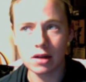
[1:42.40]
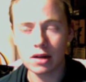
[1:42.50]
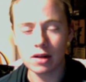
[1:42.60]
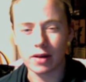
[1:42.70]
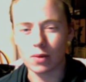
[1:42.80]

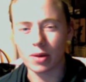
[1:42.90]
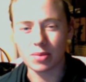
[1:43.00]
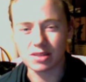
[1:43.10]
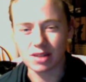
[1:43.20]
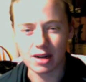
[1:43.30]
like web
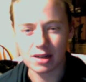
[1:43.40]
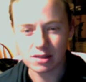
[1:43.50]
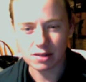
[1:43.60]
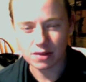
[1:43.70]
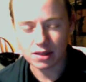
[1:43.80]
design and
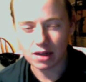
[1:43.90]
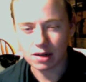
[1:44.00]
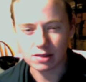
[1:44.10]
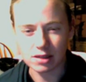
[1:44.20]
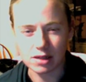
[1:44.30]
stuff like that
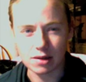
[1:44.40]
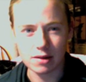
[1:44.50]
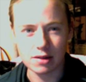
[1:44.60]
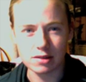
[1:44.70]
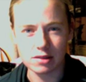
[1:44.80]
because I
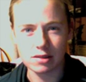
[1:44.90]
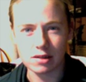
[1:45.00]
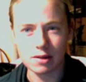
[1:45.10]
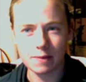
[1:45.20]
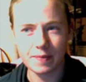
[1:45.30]
this is
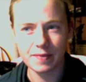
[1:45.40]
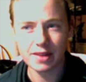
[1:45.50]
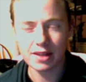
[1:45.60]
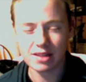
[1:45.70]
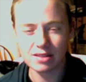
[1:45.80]
a
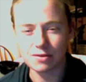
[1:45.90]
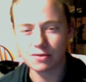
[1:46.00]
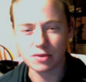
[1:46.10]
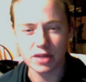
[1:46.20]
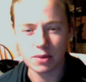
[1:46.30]
it's a
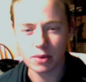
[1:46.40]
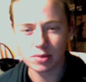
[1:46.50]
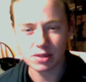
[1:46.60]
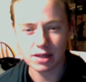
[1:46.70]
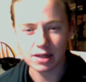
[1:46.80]
free
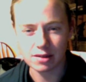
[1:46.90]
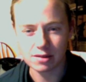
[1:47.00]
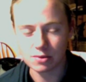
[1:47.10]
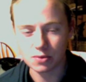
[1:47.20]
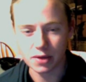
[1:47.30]
website.
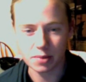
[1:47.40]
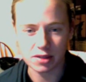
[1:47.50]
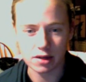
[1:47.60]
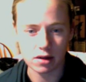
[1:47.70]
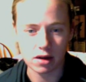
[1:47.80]
It's
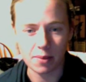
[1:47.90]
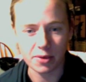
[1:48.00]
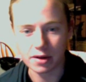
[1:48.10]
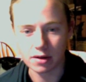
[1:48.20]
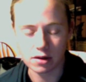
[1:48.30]
webs.com where you
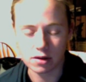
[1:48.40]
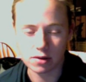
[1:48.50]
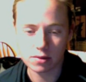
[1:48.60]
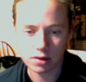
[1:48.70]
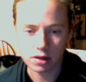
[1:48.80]
can you know
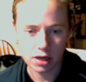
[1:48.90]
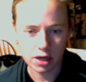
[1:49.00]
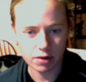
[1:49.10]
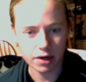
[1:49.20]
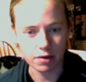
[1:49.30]

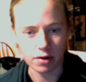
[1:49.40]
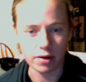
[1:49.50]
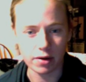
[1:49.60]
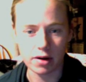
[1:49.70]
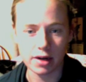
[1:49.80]
create your own.
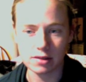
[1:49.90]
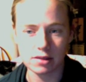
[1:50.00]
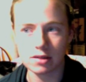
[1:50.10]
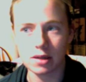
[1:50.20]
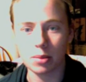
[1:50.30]
It already has like the
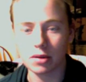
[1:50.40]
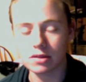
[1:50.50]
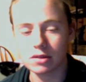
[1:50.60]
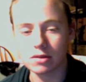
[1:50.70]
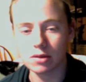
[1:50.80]
templates
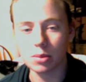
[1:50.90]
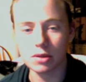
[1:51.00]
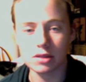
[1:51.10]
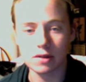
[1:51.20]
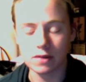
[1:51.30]
and you can put
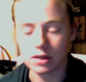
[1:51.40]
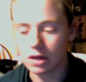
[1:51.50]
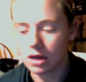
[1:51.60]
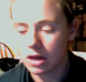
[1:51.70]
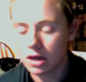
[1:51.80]
stuff in.
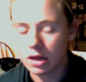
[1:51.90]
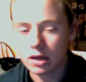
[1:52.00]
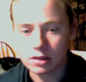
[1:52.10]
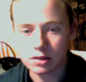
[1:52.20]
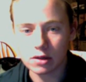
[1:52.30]

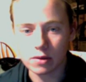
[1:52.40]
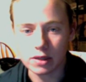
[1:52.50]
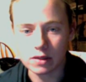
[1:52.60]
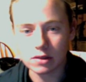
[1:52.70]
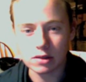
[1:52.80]
So
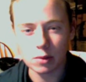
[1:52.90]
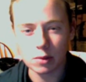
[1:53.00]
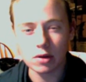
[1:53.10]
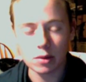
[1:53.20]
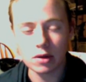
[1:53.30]
it's
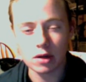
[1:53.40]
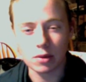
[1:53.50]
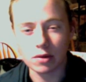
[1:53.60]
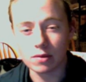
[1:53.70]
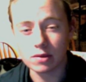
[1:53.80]

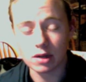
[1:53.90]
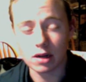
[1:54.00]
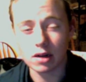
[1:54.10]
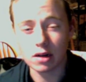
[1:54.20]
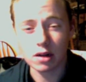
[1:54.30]

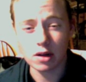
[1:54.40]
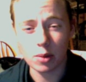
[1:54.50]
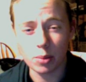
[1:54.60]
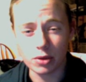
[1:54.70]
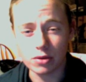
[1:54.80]

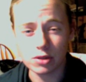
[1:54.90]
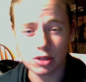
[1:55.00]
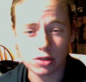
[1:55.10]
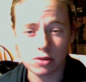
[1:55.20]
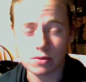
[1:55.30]

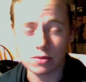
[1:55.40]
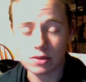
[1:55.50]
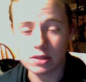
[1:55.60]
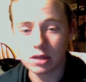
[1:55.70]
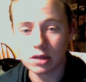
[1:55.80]

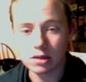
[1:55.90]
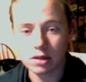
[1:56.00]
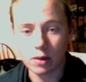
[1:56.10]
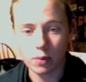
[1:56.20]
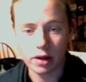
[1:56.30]

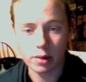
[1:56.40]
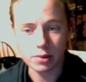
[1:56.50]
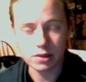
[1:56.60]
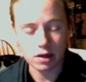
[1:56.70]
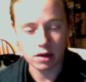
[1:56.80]

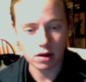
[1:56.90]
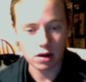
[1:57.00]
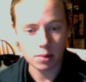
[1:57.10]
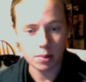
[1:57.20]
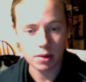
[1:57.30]
www.booshoes.webs.com